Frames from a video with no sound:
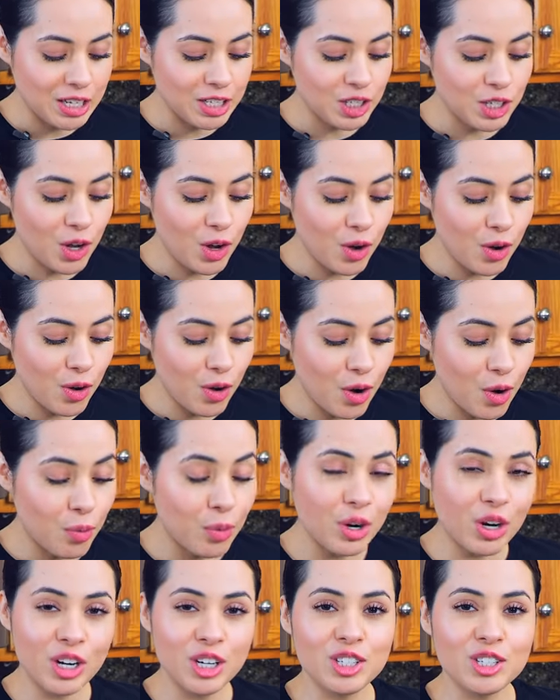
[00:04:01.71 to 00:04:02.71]
so
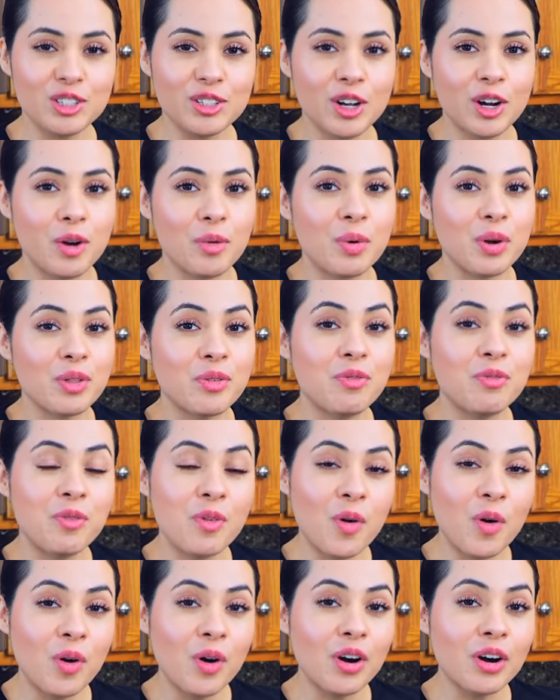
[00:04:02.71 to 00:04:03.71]
we're gonna start with
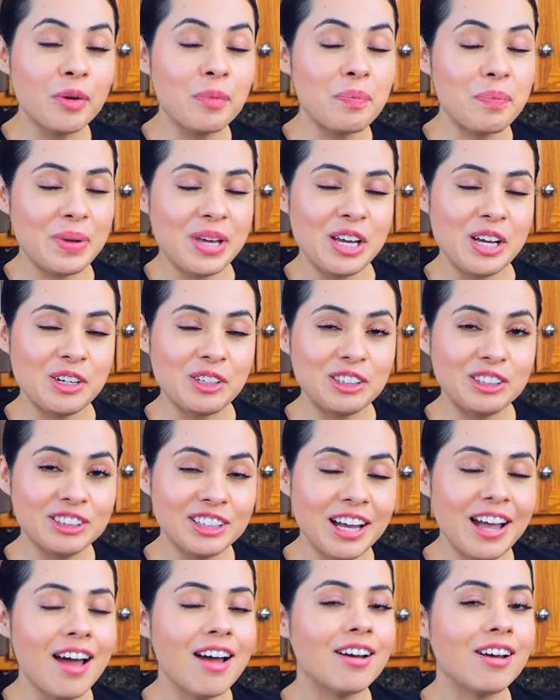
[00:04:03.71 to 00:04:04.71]
four
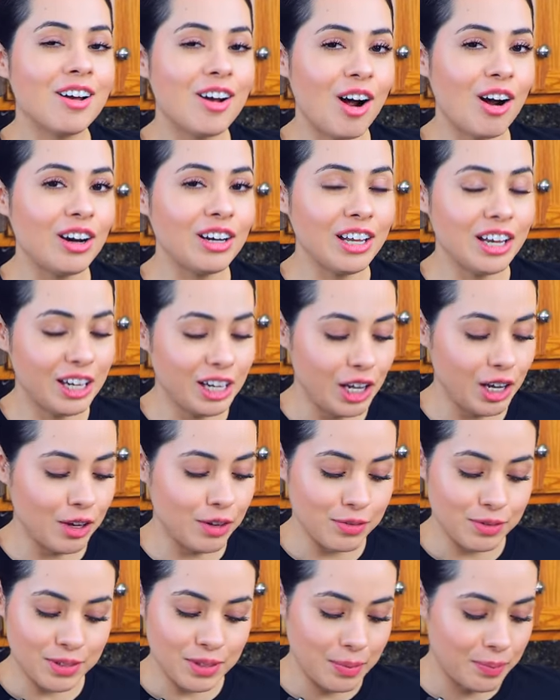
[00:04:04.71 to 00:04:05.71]
peeled garlic
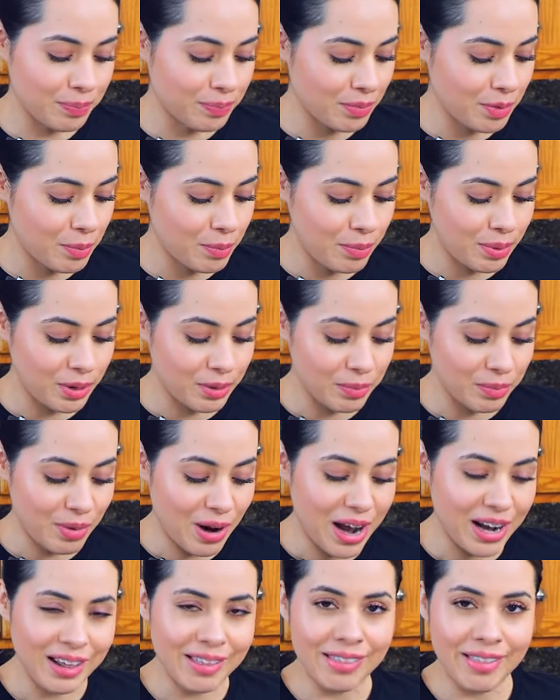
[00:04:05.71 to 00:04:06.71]
cloves. Put them
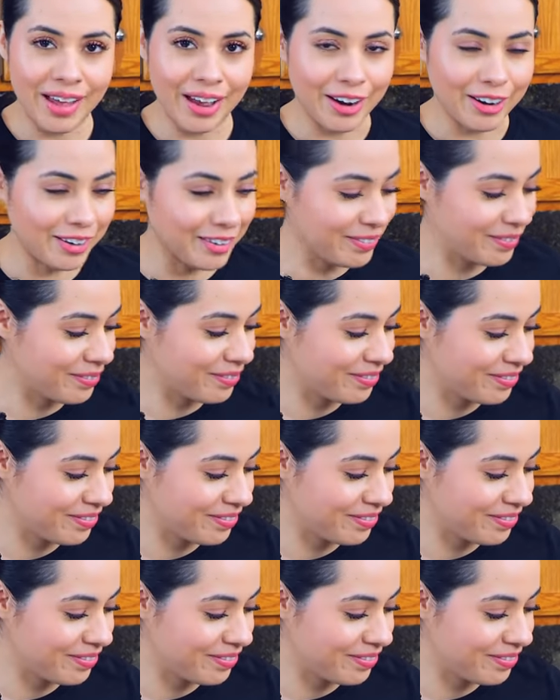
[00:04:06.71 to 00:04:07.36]
right in there.